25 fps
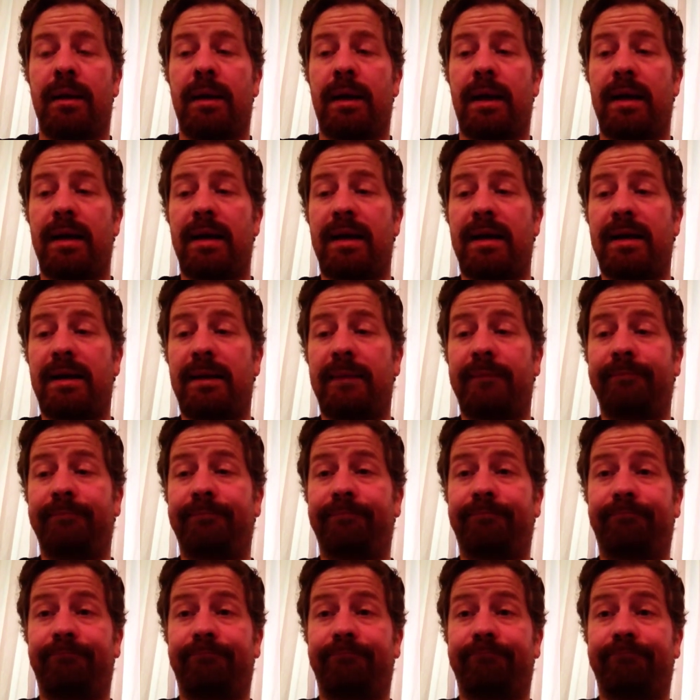
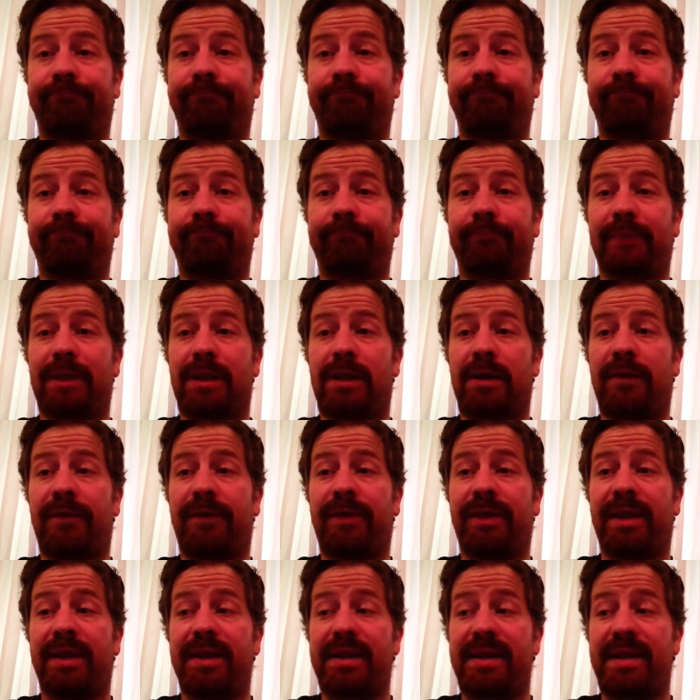
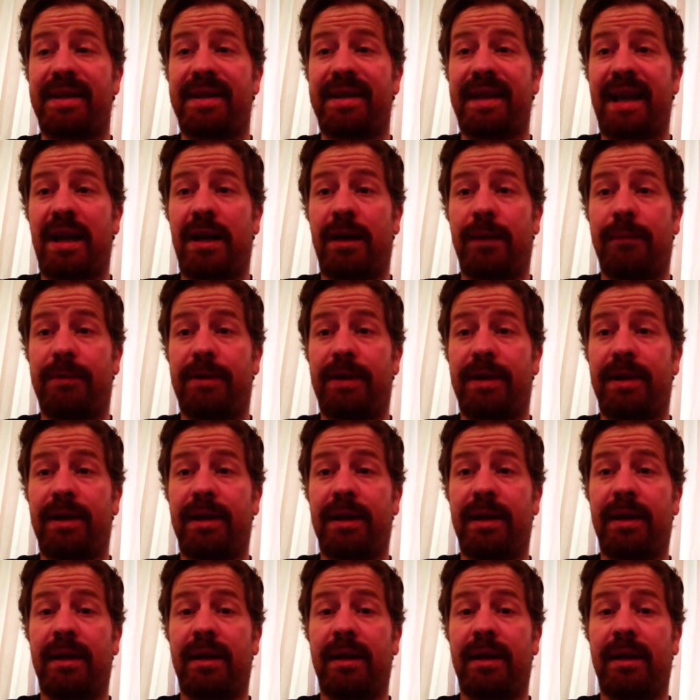Hopefully this has helped.